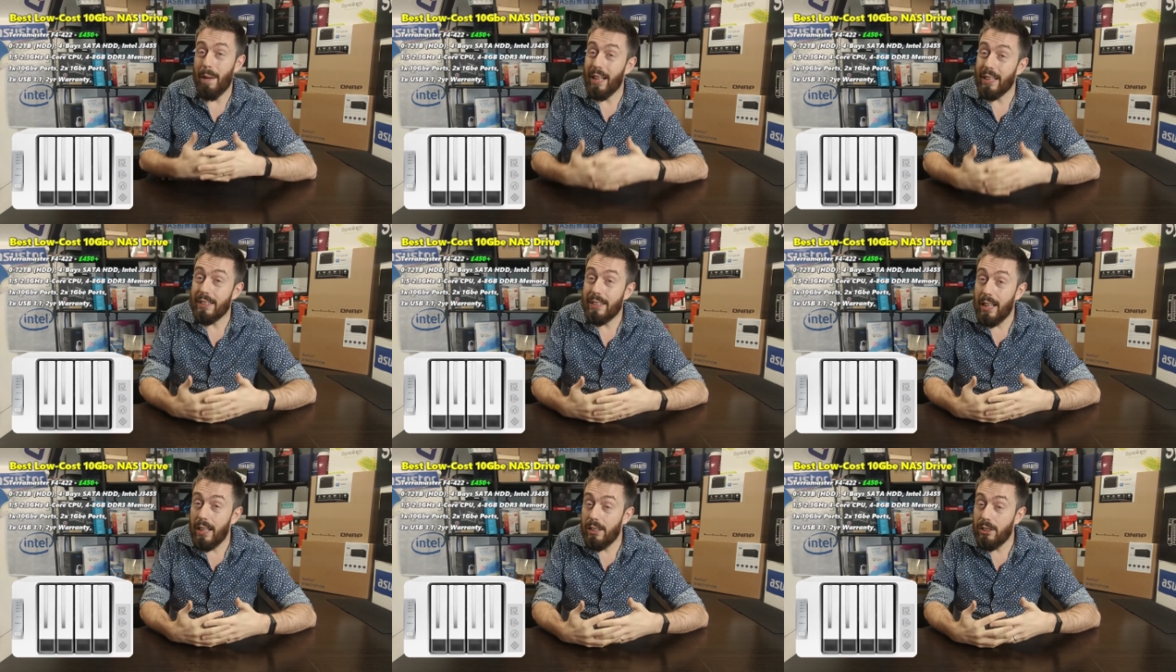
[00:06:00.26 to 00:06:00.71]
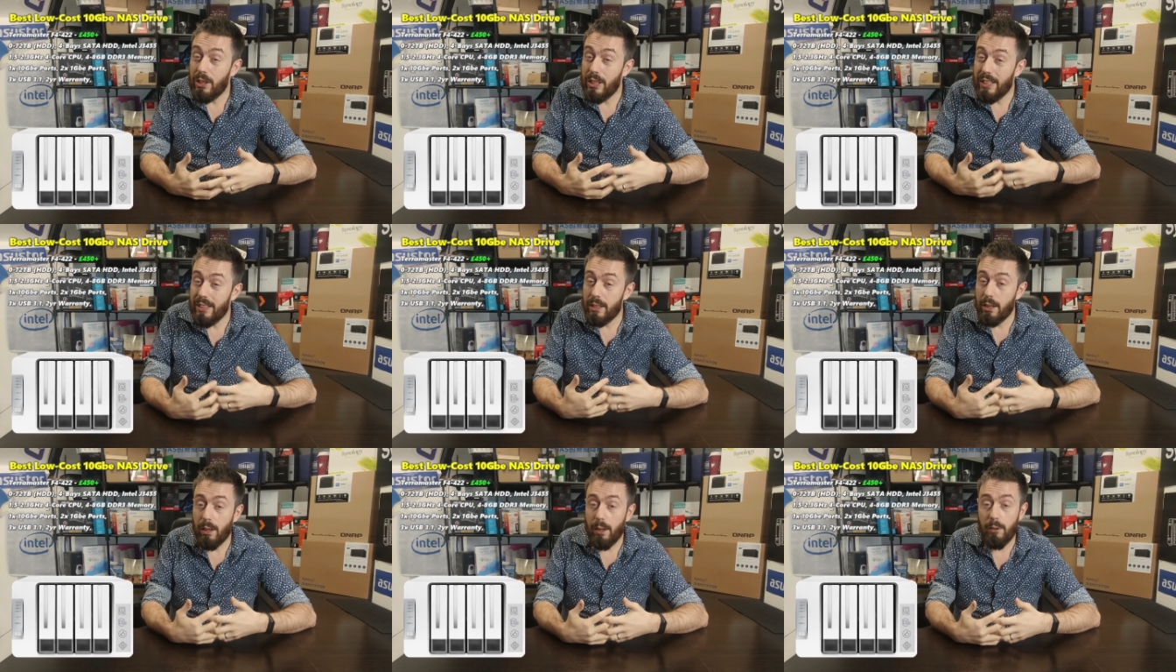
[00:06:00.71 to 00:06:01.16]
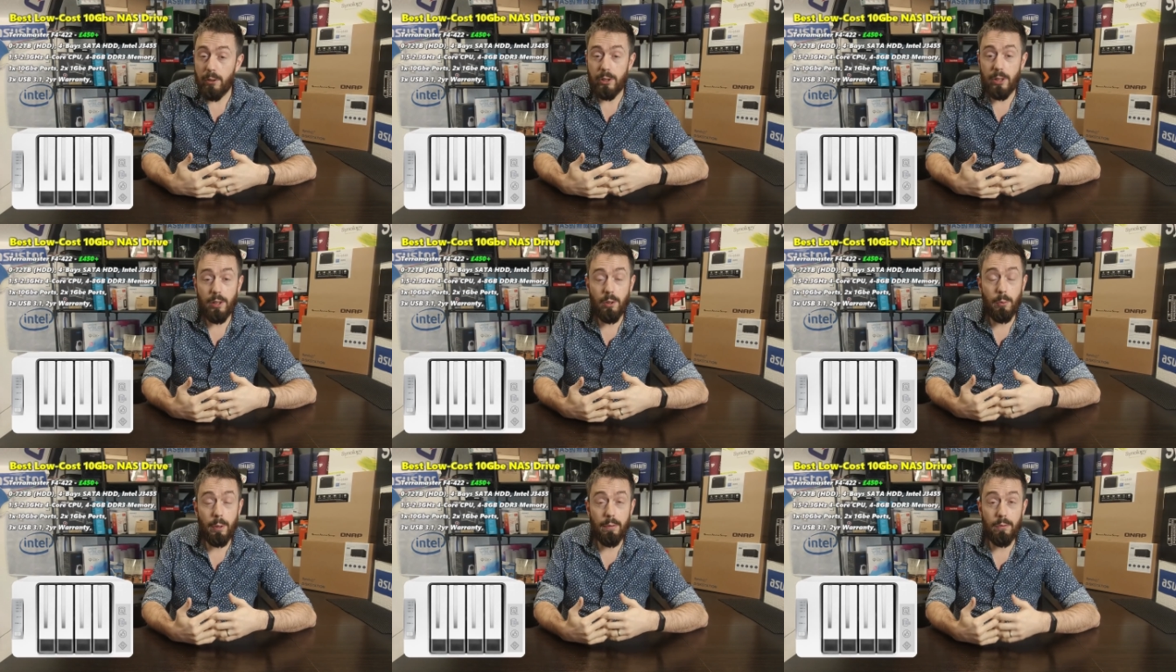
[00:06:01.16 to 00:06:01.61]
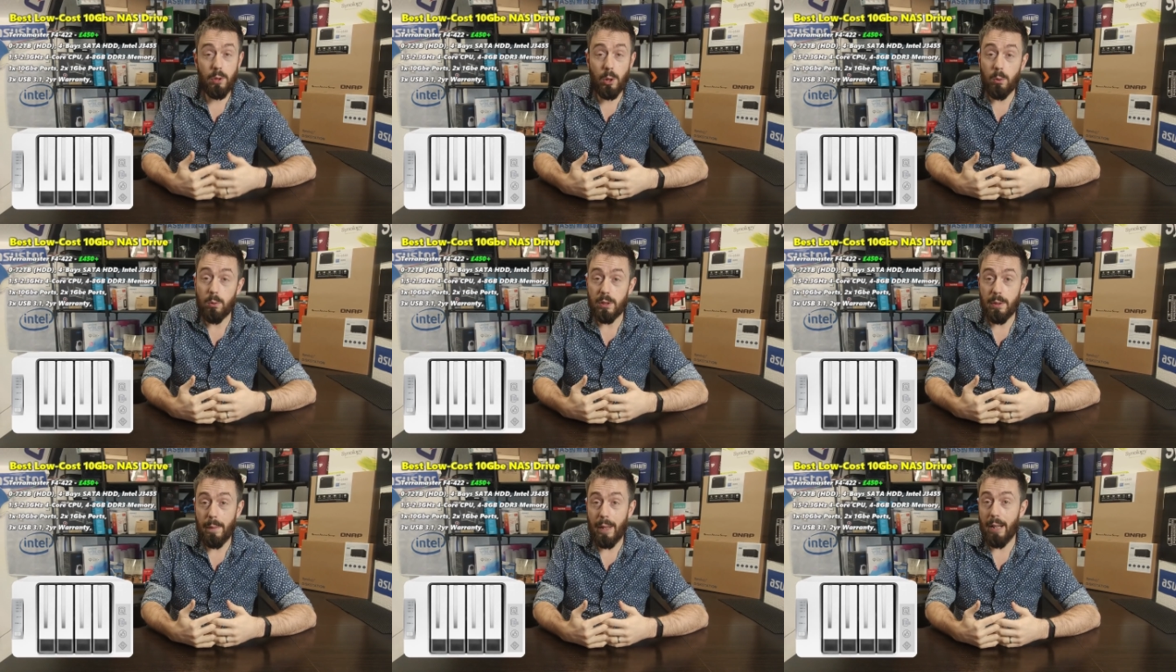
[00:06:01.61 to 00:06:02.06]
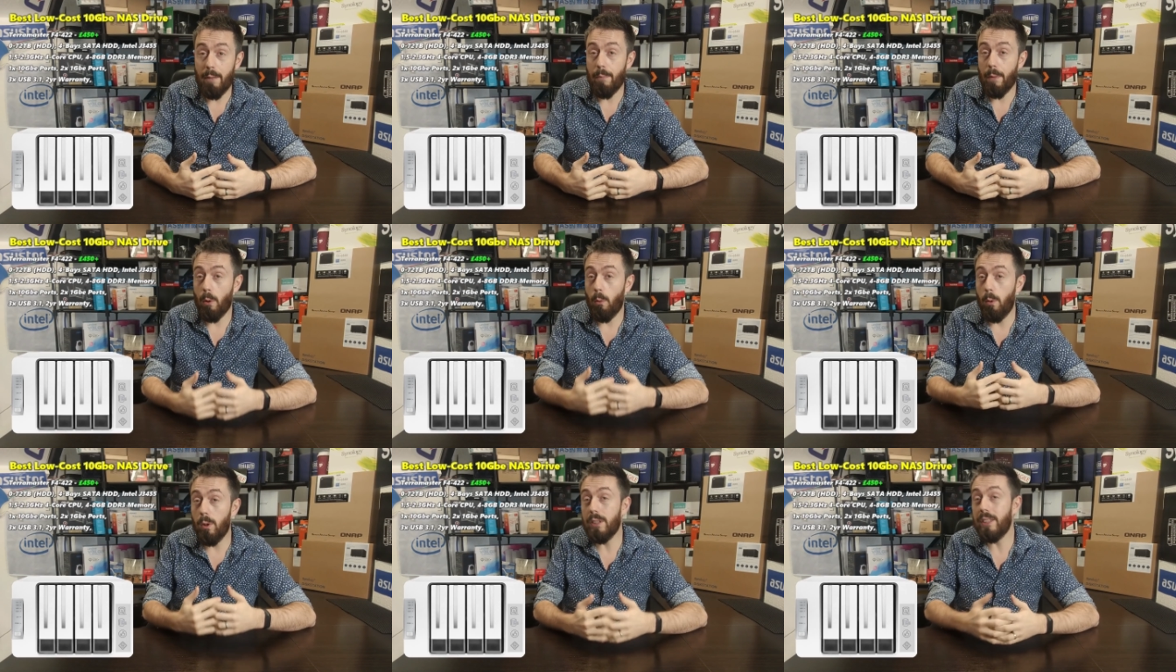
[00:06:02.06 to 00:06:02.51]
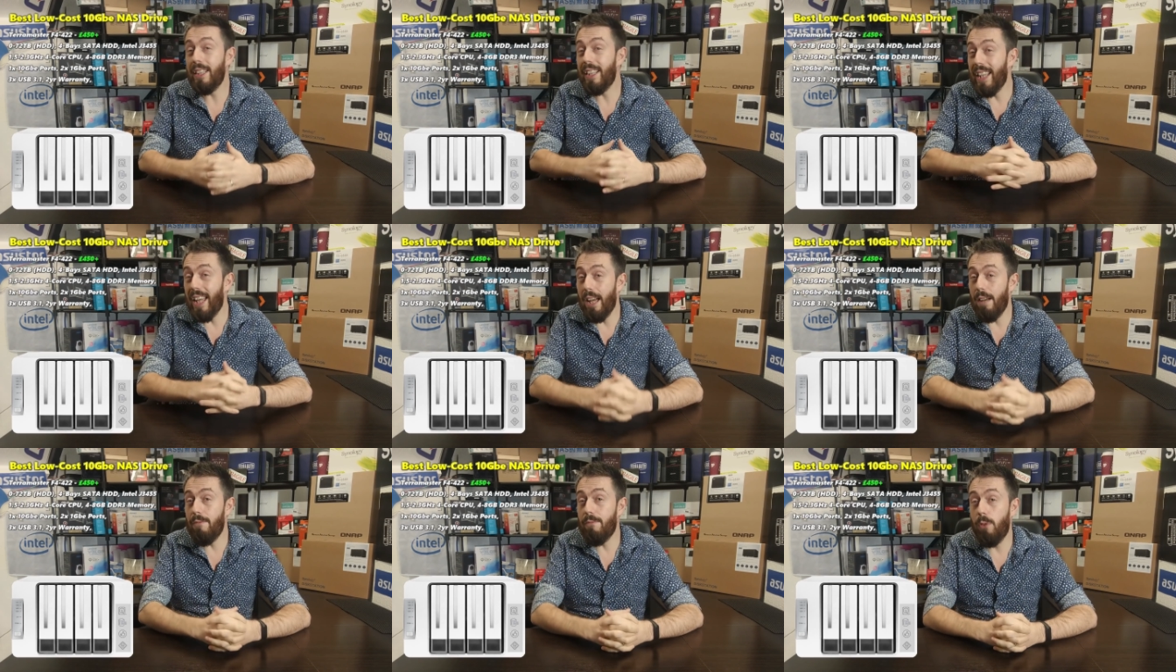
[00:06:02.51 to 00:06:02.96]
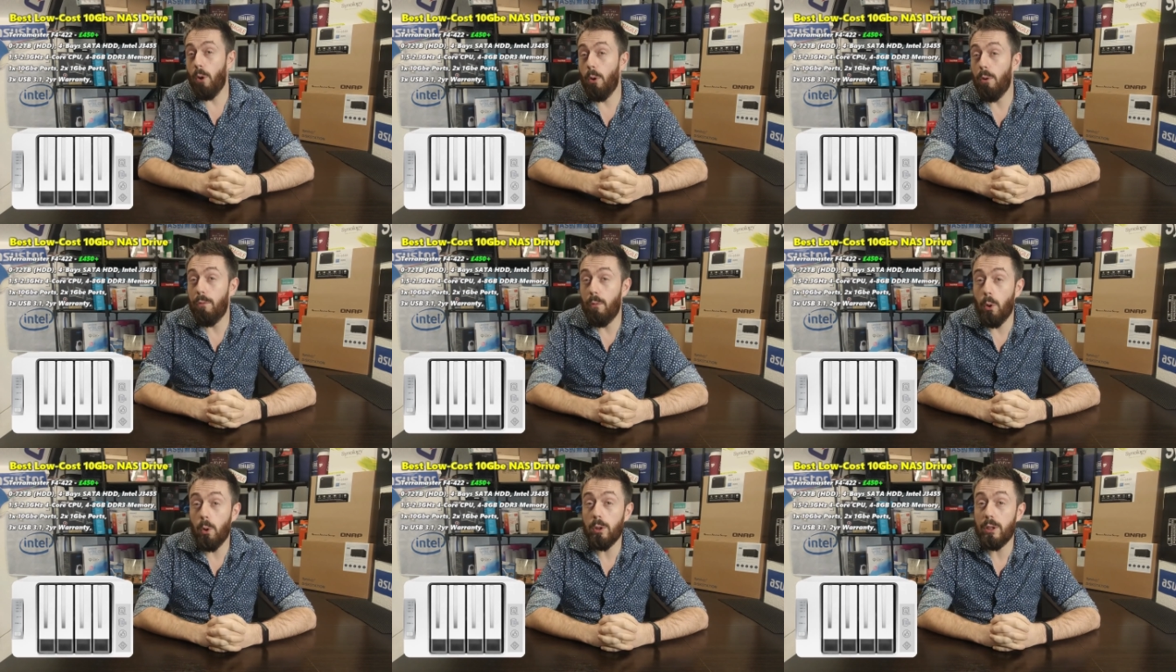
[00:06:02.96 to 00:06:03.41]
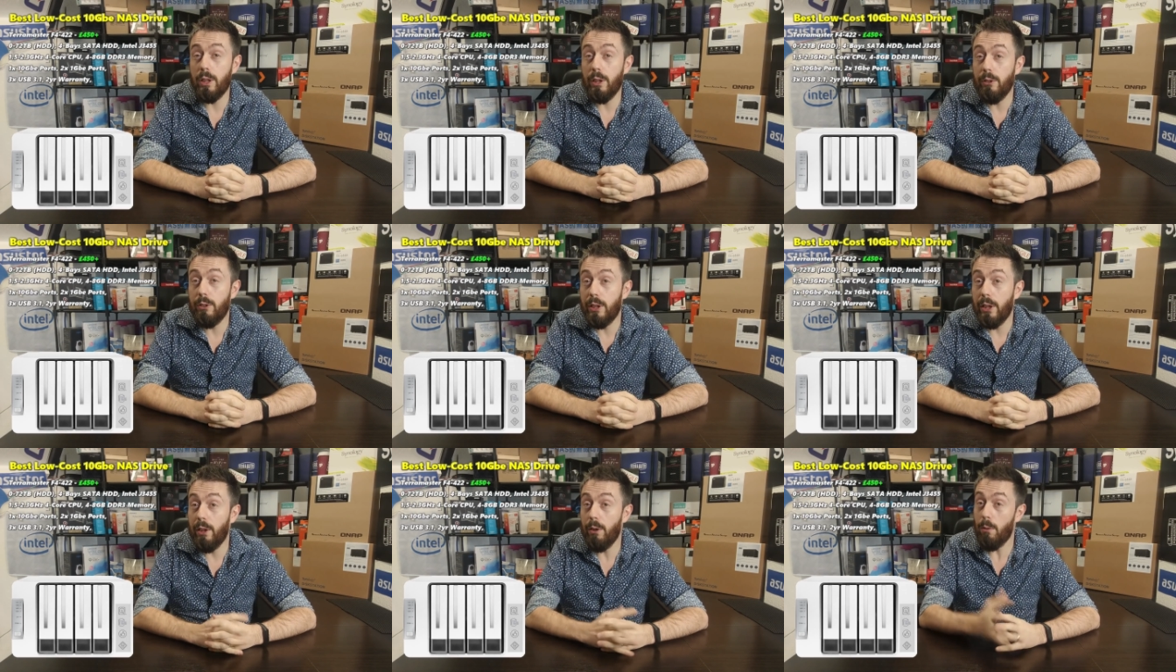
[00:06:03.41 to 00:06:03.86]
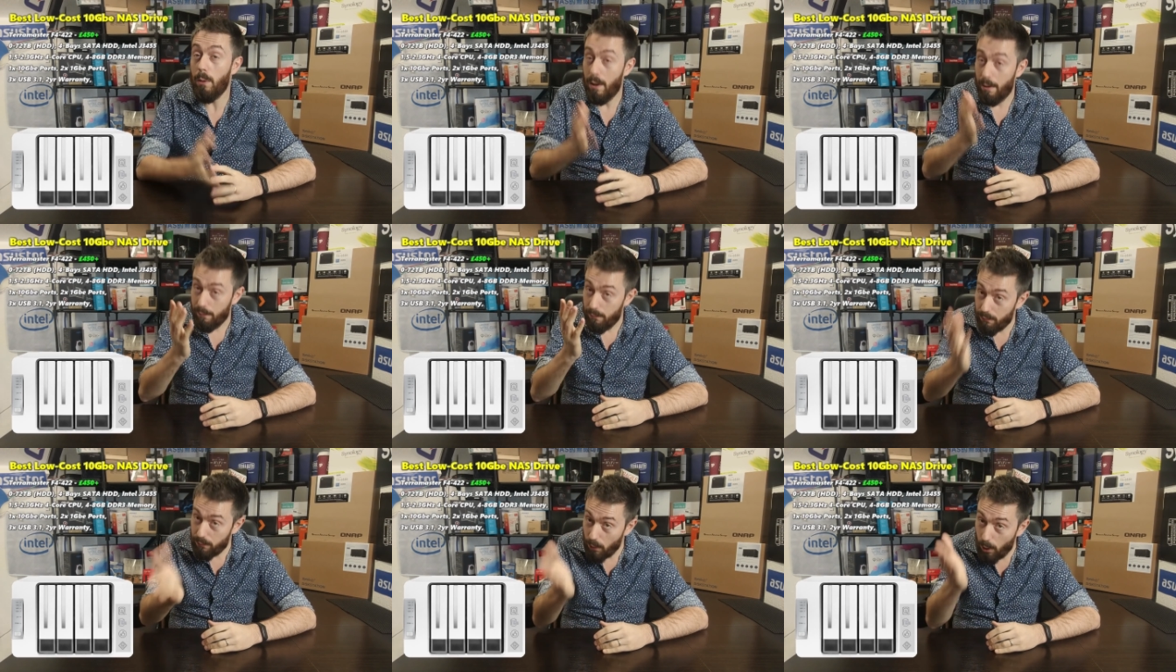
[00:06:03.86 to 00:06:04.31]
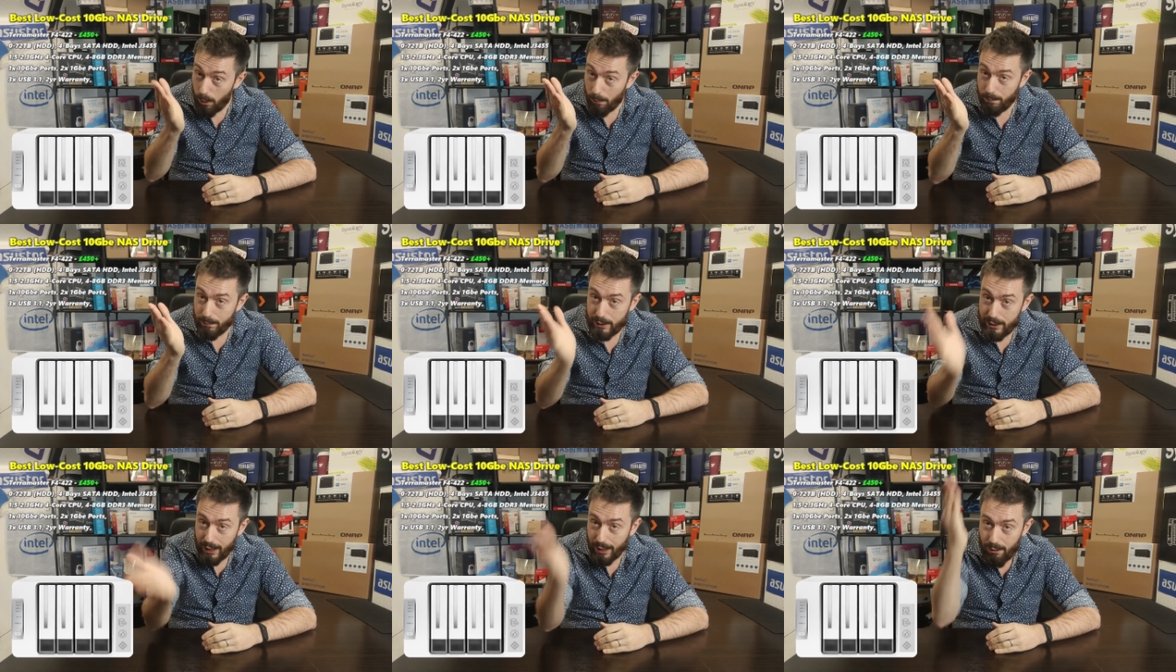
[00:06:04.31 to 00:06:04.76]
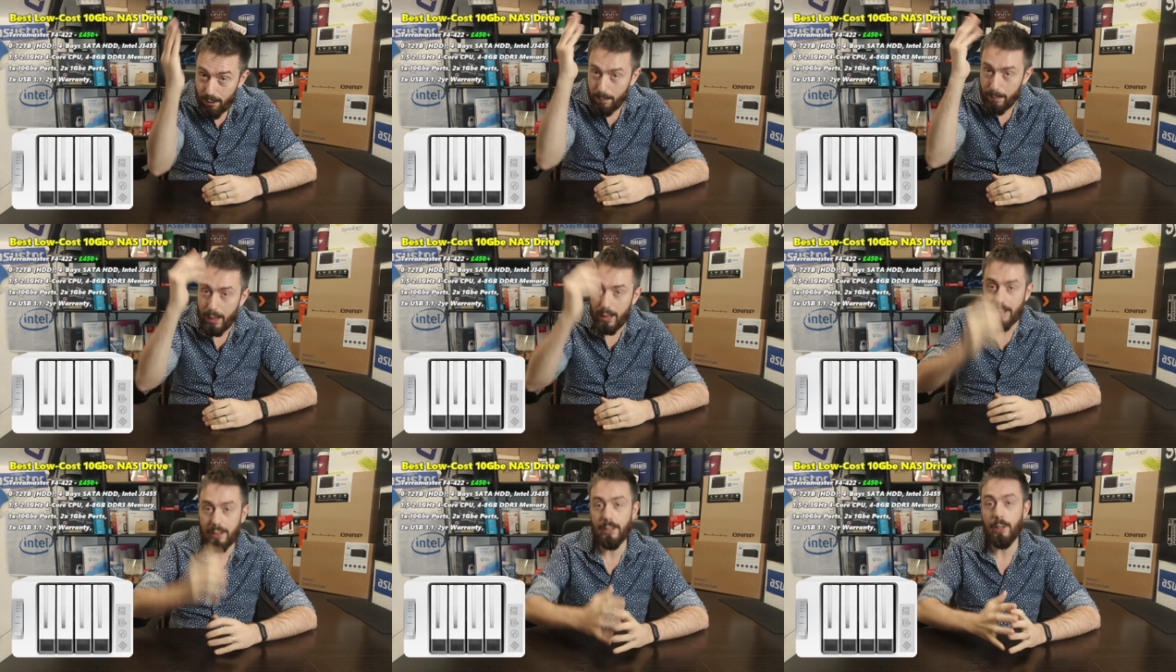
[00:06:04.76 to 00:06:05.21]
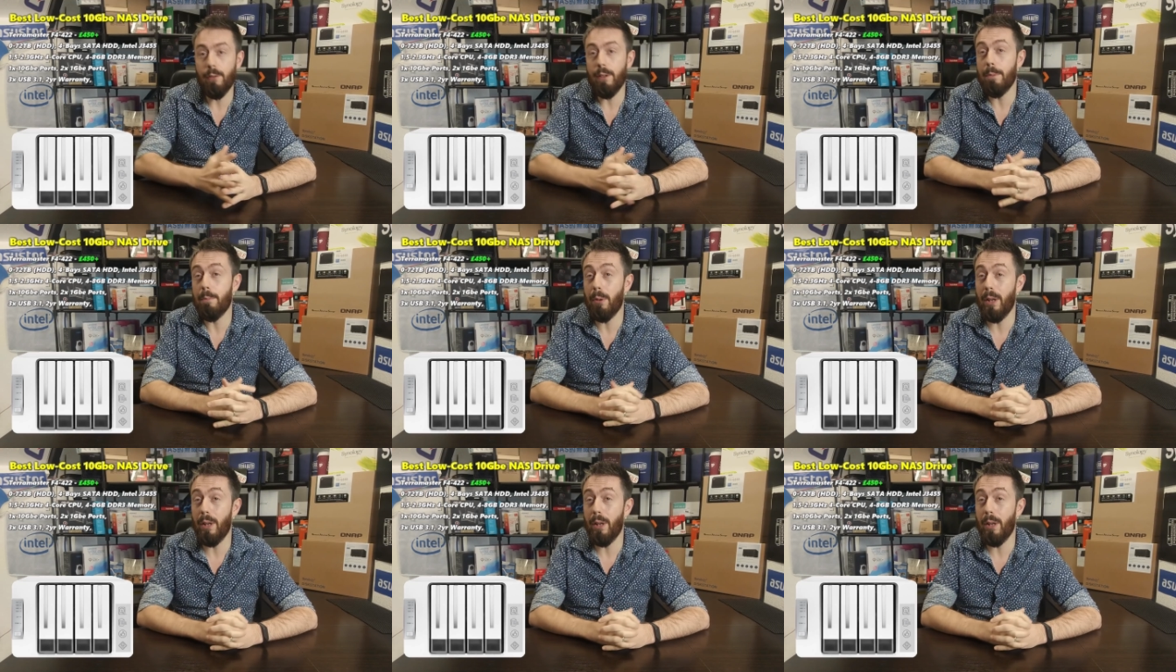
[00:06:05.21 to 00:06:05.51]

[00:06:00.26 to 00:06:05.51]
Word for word: the best ten G solution that we've talked about was the F four four two two from TerraMaster.